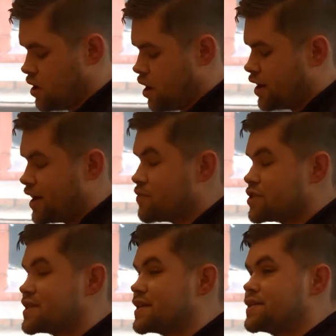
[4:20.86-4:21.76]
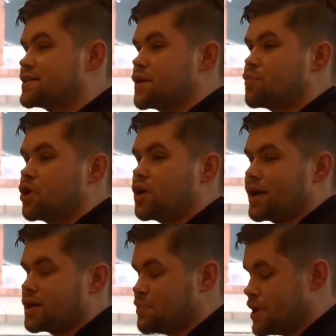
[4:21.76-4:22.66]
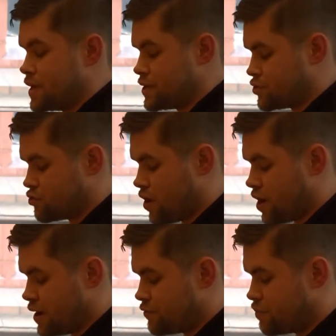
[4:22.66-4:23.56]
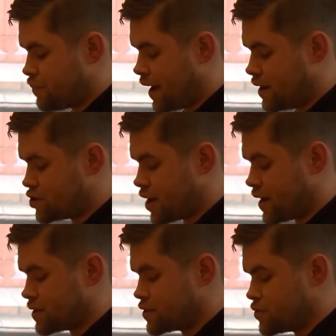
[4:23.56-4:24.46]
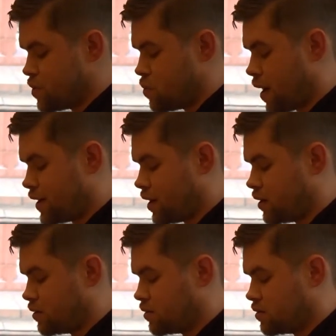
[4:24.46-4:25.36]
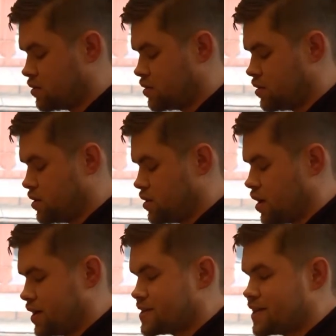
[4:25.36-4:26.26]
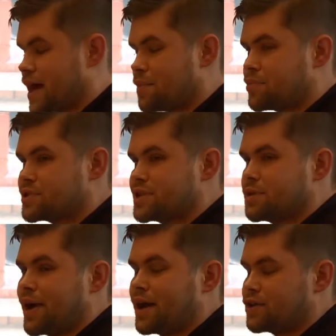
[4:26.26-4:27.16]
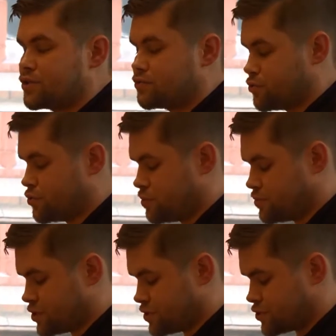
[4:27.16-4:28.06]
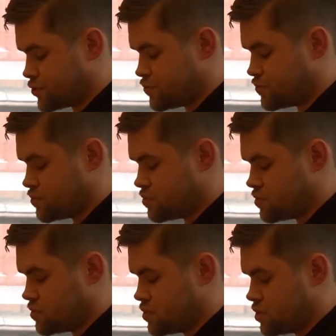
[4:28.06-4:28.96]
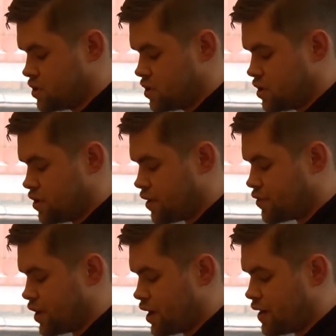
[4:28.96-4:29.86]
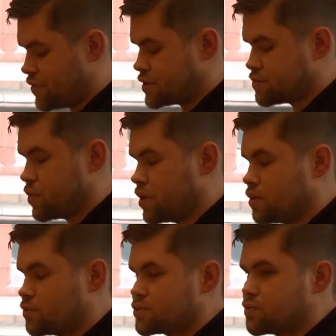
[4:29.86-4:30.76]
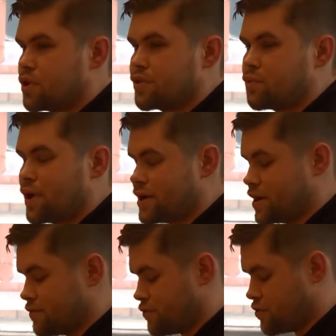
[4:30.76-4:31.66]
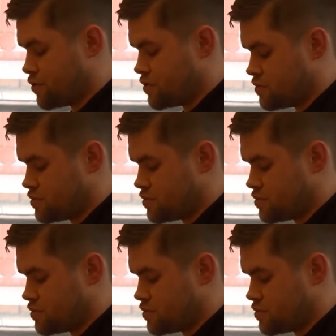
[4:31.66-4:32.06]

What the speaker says: I'd never seen someone like me stride from paychecks to a wedding. I slept in abandoned rooms at school. Nothing in this world was worth waking for.